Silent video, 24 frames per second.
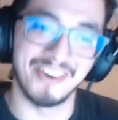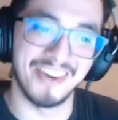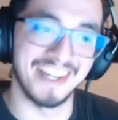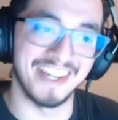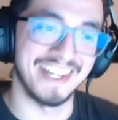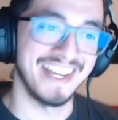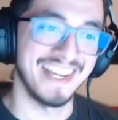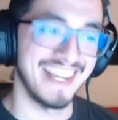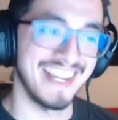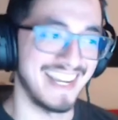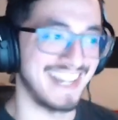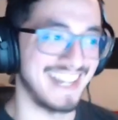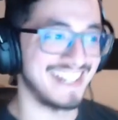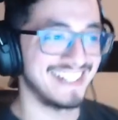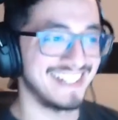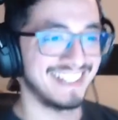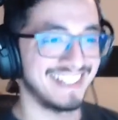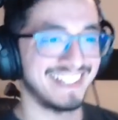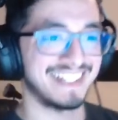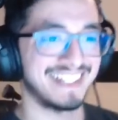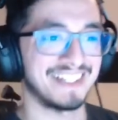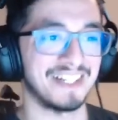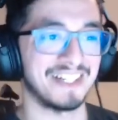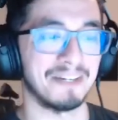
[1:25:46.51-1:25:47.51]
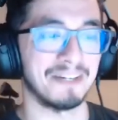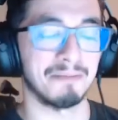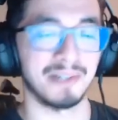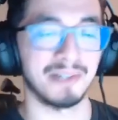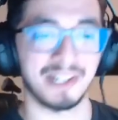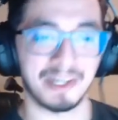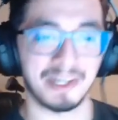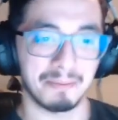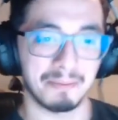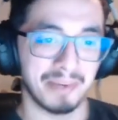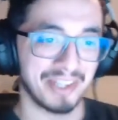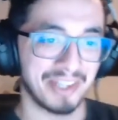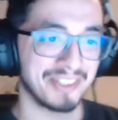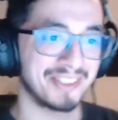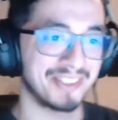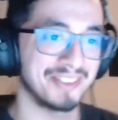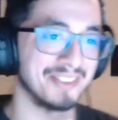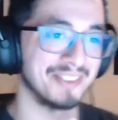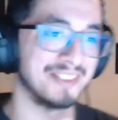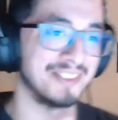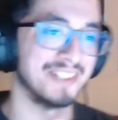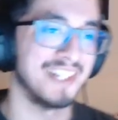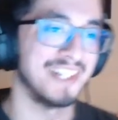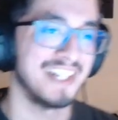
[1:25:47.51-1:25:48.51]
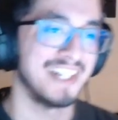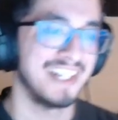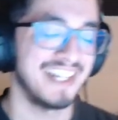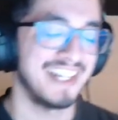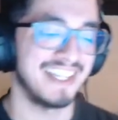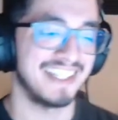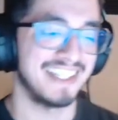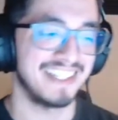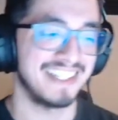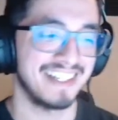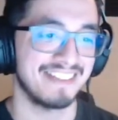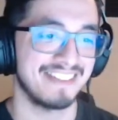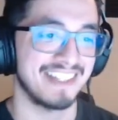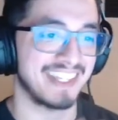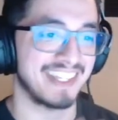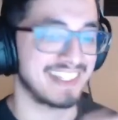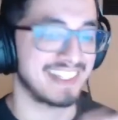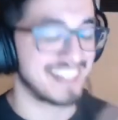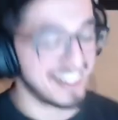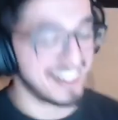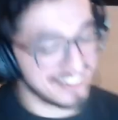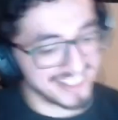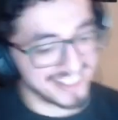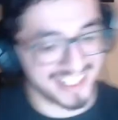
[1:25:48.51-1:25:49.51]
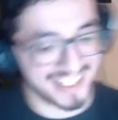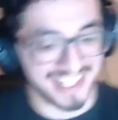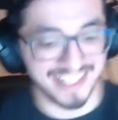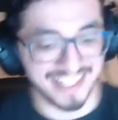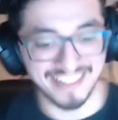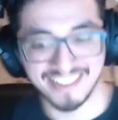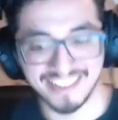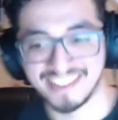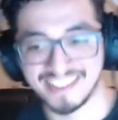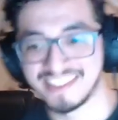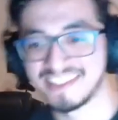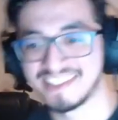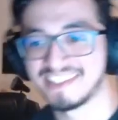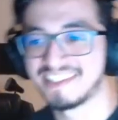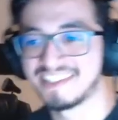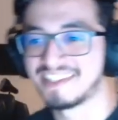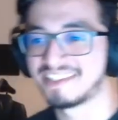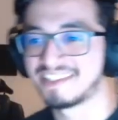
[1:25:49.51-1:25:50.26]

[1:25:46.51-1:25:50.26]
and you put on a pedestal, and then you have to tear it down and then